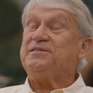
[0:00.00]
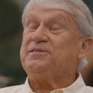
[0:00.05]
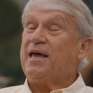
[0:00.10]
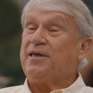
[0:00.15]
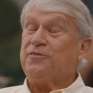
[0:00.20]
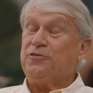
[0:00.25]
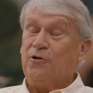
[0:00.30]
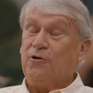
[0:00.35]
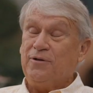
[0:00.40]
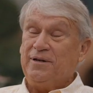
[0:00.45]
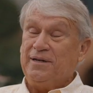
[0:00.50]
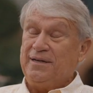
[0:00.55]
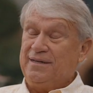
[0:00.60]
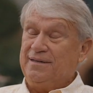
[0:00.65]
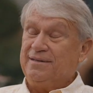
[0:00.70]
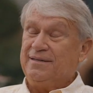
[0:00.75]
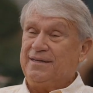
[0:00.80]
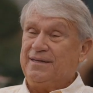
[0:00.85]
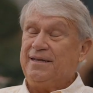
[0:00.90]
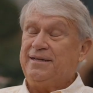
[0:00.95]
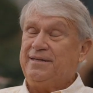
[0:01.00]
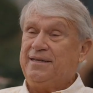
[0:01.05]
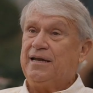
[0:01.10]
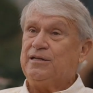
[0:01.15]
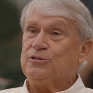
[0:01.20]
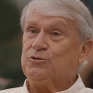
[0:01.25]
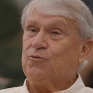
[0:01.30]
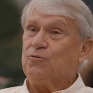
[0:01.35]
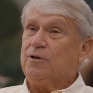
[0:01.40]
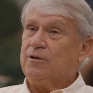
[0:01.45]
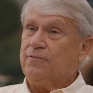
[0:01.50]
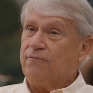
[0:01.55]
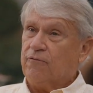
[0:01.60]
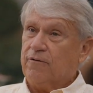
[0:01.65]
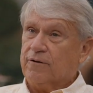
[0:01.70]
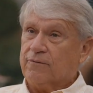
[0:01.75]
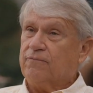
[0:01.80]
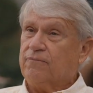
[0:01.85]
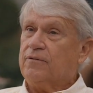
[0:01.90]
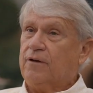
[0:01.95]
Sat there and did dentistry
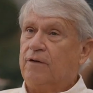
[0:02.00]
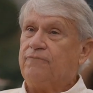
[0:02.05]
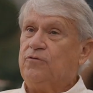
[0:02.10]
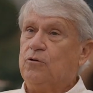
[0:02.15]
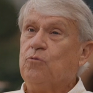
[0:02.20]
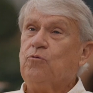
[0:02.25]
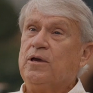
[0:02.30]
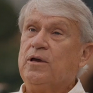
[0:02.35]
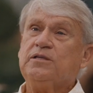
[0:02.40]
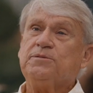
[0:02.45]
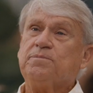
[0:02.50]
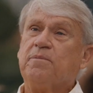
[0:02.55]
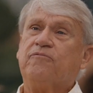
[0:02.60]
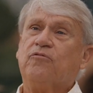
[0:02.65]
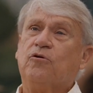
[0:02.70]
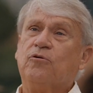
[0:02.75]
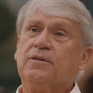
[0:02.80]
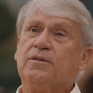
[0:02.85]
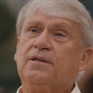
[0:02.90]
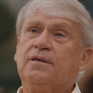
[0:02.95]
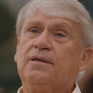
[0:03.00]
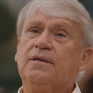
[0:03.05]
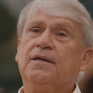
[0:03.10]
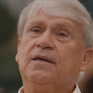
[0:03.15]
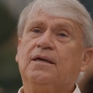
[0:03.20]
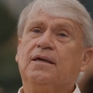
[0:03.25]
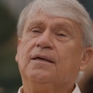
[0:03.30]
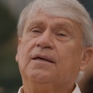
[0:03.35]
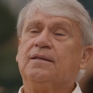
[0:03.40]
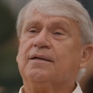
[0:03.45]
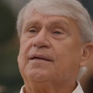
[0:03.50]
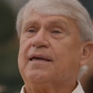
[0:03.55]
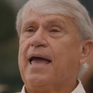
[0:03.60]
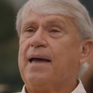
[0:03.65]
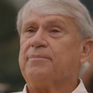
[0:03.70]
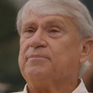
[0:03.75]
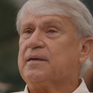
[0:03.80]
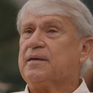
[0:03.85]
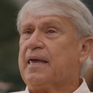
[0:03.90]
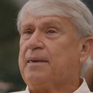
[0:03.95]
for a few weeks before the
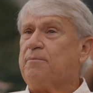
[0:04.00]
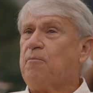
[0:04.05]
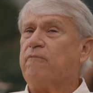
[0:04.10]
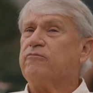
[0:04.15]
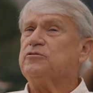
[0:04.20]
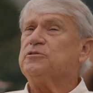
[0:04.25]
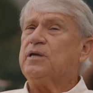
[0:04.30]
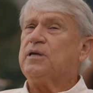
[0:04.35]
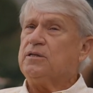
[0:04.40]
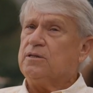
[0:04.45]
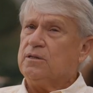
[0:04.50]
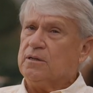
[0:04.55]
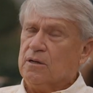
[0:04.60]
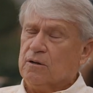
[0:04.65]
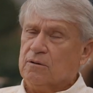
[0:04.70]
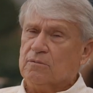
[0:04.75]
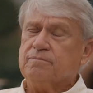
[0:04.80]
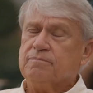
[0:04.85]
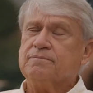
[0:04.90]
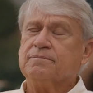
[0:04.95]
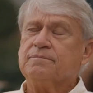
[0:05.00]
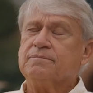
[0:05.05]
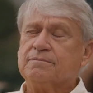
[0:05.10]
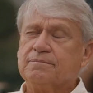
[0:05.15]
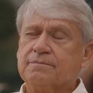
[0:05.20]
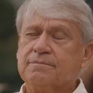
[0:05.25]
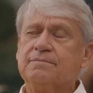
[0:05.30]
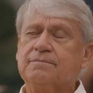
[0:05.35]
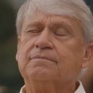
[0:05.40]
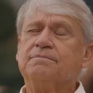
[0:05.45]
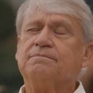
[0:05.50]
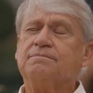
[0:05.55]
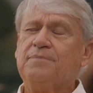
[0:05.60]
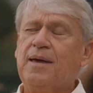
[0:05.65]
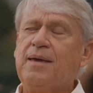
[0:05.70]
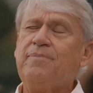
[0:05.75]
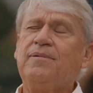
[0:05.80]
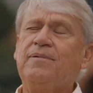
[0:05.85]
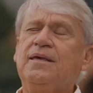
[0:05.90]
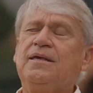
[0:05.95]
captain came over and said,
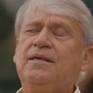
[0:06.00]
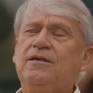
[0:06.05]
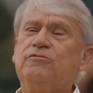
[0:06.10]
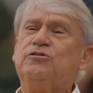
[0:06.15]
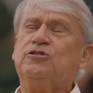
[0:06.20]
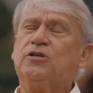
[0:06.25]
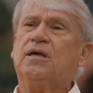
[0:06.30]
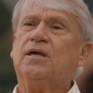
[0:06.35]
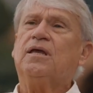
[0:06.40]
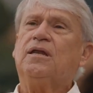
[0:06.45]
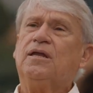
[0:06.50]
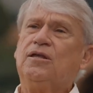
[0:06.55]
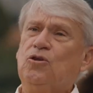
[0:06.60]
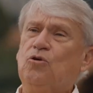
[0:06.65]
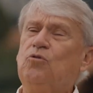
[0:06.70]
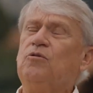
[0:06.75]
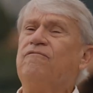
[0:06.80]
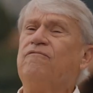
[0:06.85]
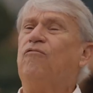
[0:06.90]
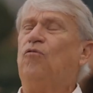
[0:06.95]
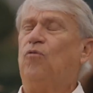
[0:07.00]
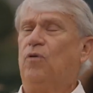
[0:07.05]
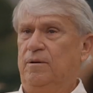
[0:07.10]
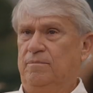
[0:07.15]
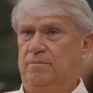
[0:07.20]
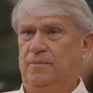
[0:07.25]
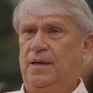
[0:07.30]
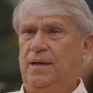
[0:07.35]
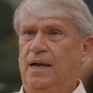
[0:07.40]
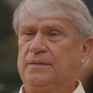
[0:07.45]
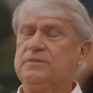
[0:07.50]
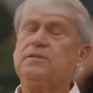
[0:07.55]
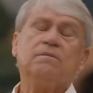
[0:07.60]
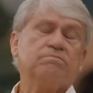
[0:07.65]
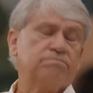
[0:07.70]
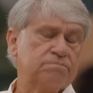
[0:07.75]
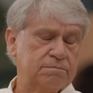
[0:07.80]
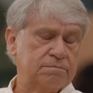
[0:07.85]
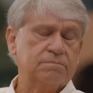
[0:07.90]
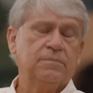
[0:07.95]
maybe you should get a uniform. I said,
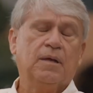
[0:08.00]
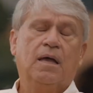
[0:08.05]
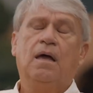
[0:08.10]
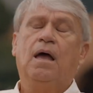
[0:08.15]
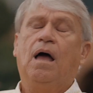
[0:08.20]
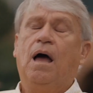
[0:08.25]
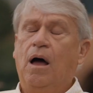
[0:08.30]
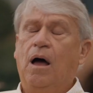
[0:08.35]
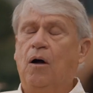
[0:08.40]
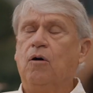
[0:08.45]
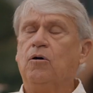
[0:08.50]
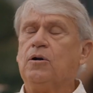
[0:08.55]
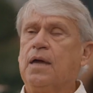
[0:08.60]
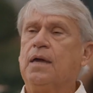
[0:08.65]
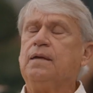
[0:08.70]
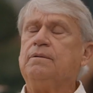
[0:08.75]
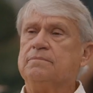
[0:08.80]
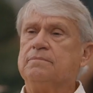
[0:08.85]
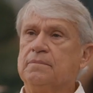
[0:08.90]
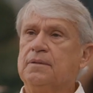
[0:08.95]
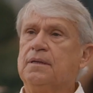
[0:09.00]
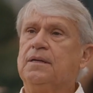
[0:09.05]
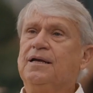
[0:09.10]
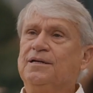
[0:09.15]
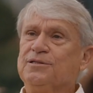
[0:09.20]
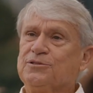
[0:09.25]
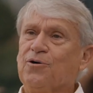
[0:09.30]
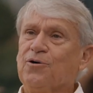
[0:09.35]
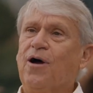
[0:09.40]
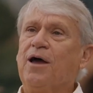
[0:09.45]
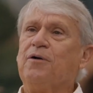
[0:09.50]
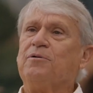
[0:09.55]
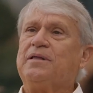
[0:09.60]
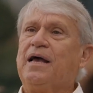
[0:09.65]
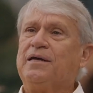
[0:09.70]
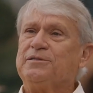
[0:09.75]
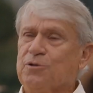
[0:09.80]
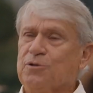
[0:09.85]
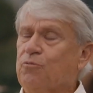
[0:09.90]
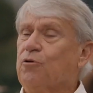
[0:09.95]
okay. So
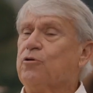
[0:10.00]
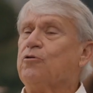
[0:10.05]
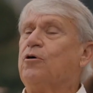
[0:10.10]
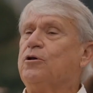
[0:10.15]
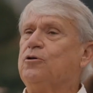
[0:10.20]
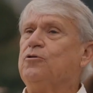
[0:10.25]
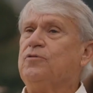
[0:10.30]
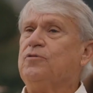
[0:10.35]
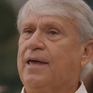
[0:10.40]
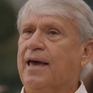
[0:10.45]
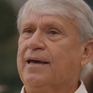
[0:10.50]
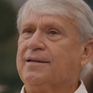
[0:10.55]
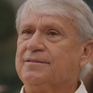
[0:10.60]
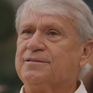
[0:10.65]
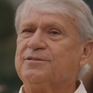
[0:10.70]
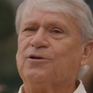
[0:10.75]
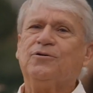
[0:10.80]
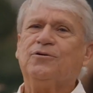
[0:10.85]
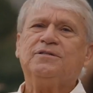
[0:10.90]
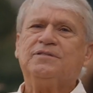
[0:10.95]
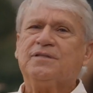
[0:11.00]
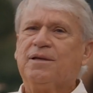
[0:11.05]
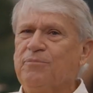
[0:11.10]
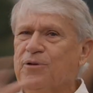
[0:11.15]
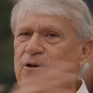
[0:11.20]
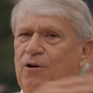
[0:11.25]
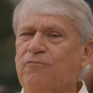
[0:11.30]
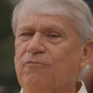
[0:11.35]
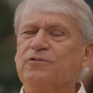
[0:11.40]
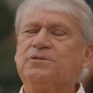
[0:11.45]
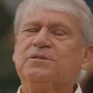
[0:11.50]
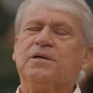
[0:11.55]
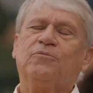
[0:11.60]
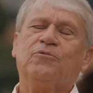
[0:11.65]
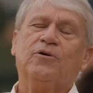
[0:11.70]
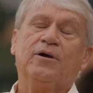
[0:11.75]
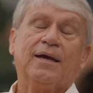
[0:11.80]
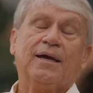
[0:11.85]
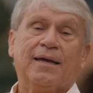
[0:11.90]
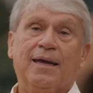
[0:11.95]
I said, where do I do that? So he sent me over
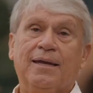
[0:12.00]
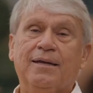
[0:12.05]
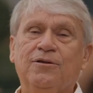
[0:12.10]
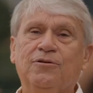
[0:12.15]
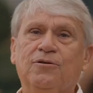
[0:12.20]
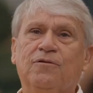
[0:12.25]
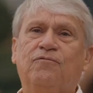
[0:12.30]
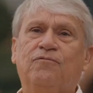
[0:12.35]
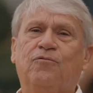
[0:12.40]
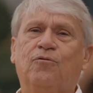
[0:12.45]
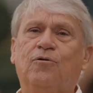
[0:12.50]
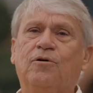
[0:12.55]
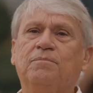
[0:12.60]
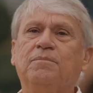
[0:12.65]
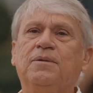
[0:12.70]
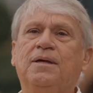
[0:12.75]
somewhere. I got a uniform.